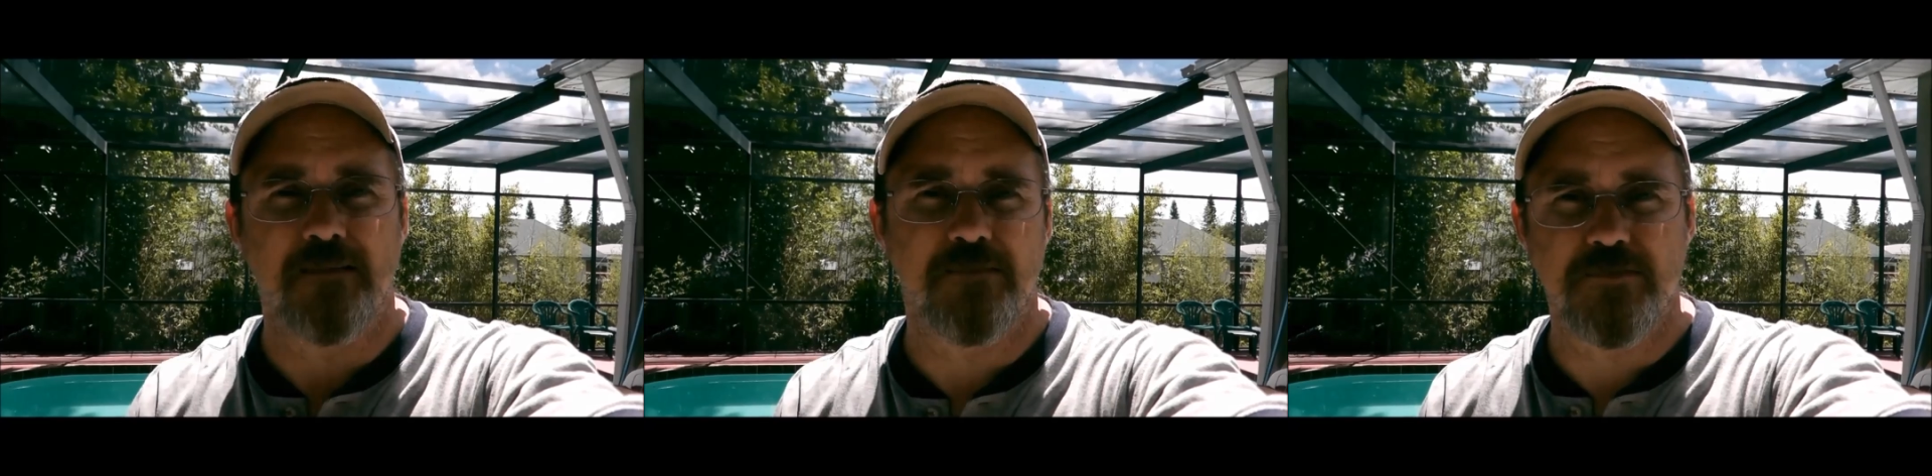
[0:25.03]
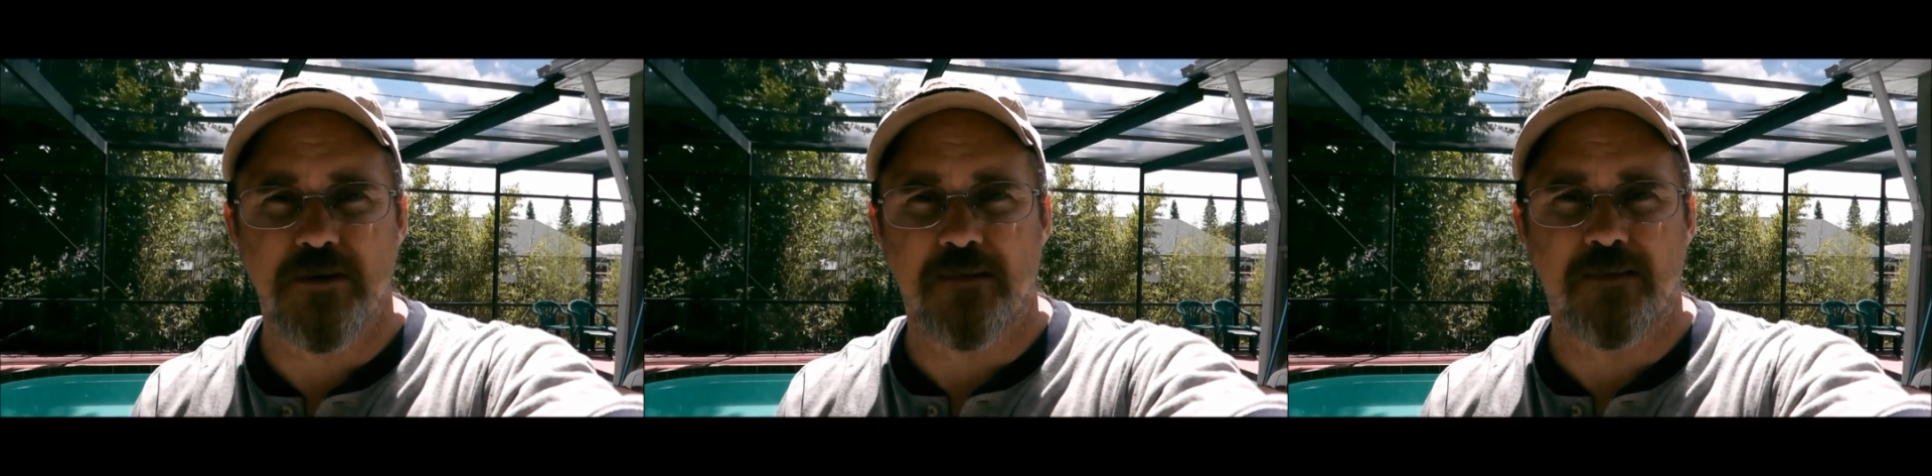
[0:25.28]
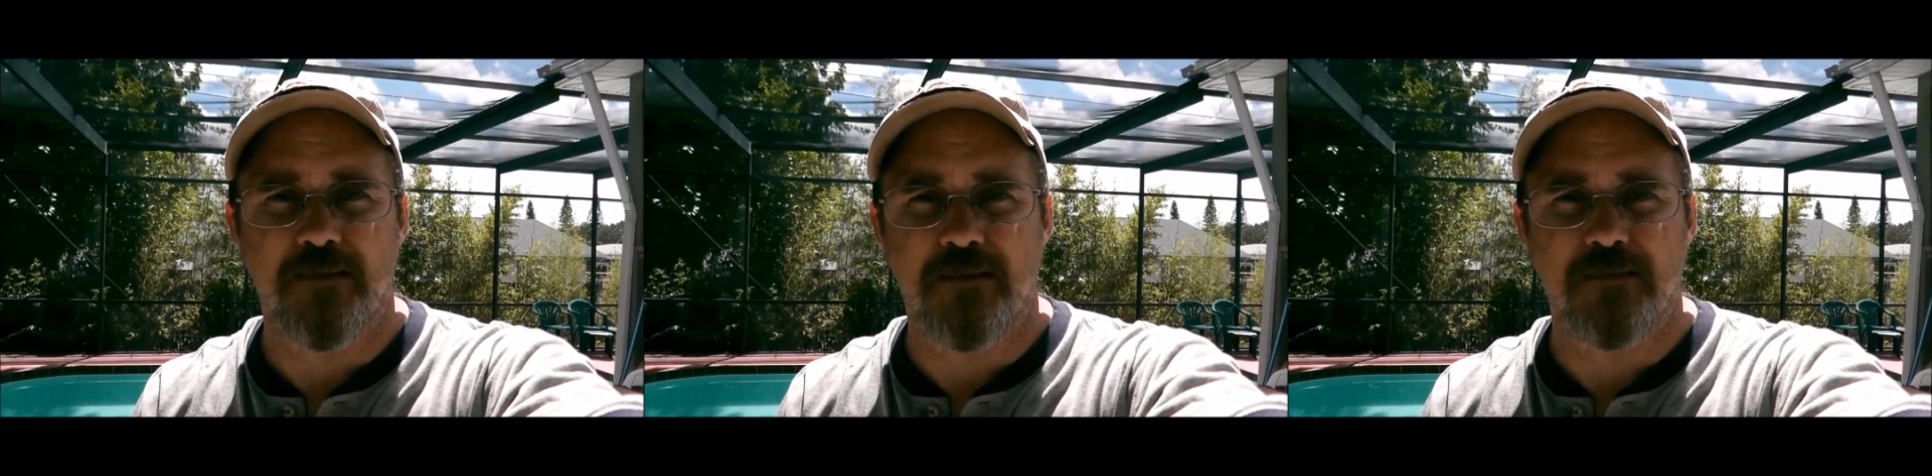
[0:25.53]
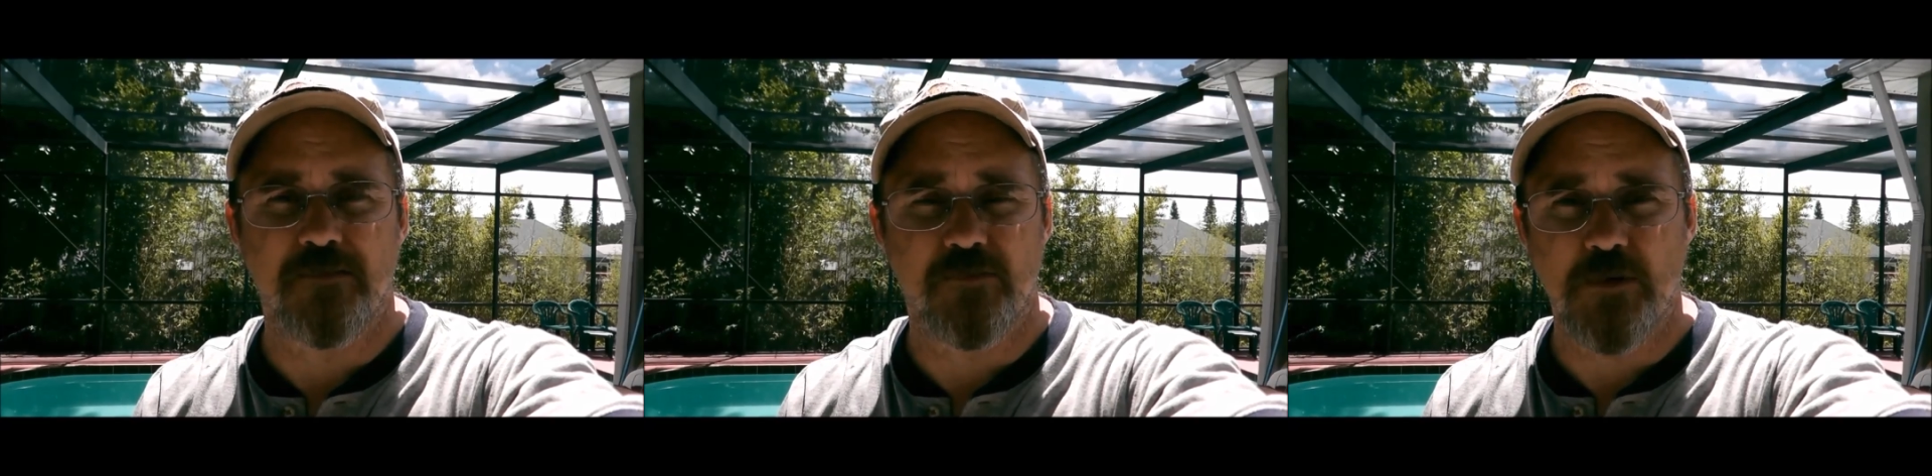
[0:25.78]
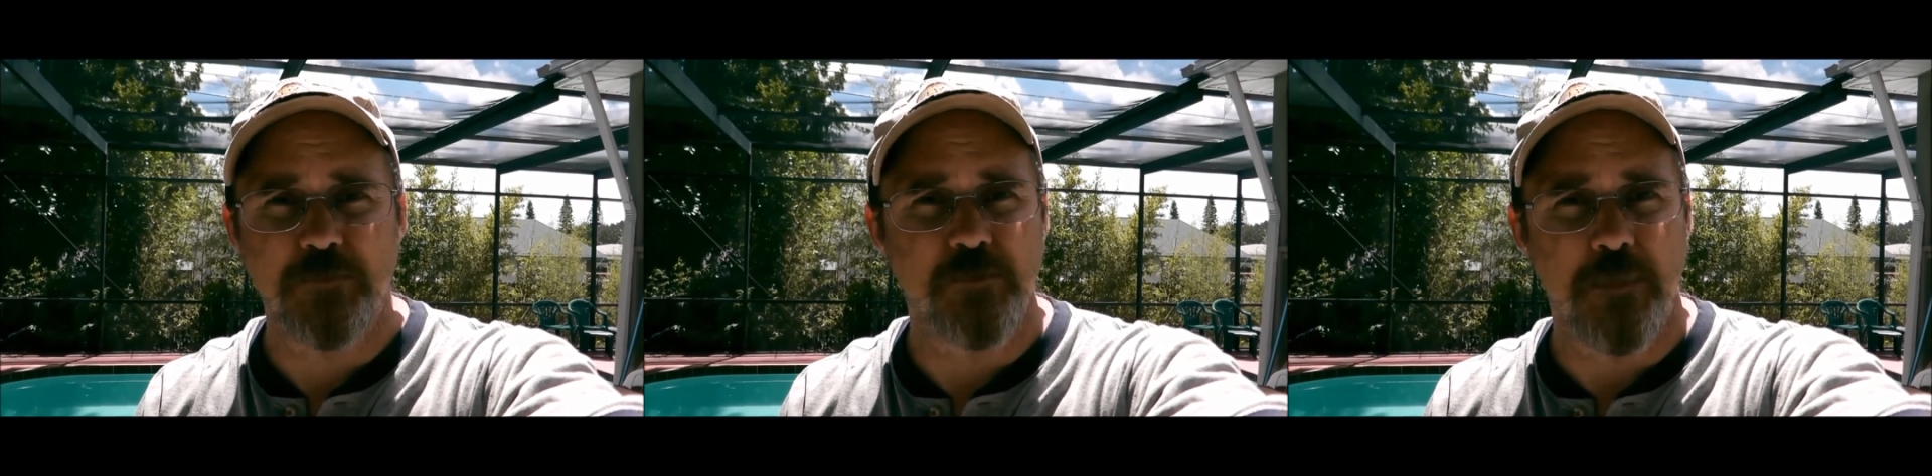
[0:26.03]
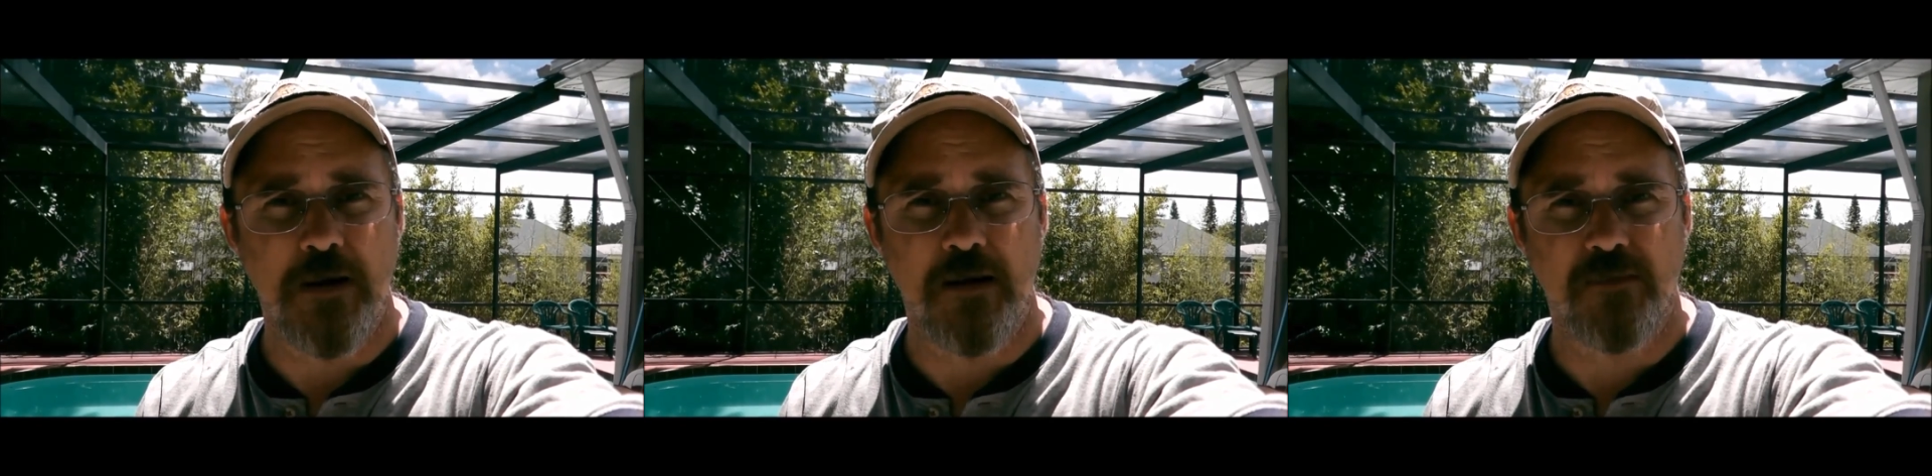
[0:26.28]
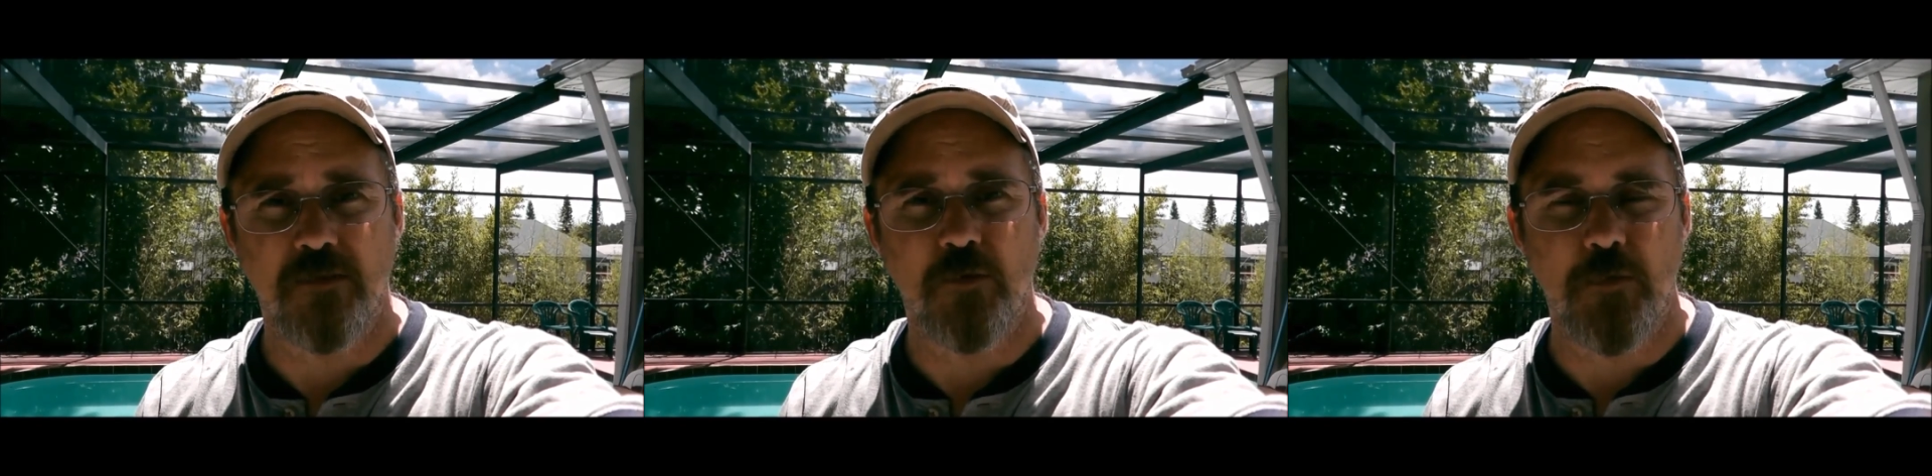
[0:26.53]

check the description box